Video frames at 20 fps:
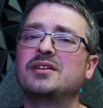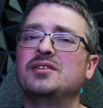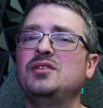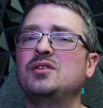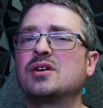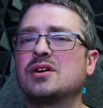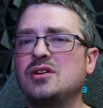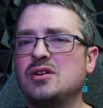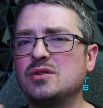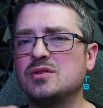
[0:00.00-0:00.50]
you
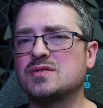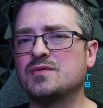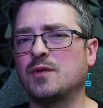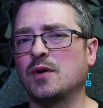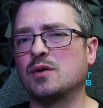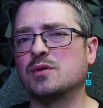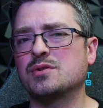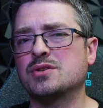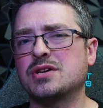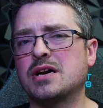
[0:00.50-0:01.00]
can use
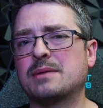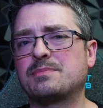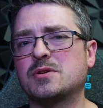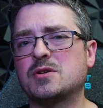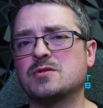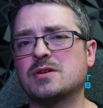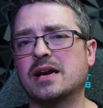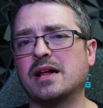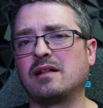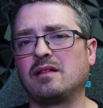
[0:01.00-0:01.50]
Photoshop to
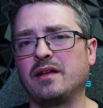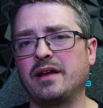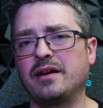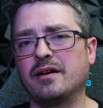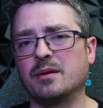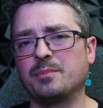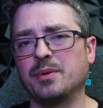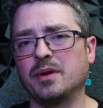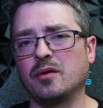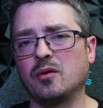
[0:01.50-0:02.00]
try to clean it
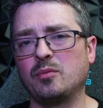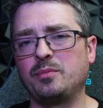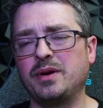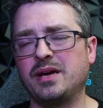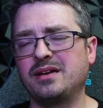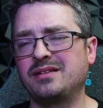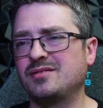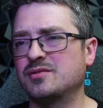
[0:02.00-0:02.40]
up a little bit,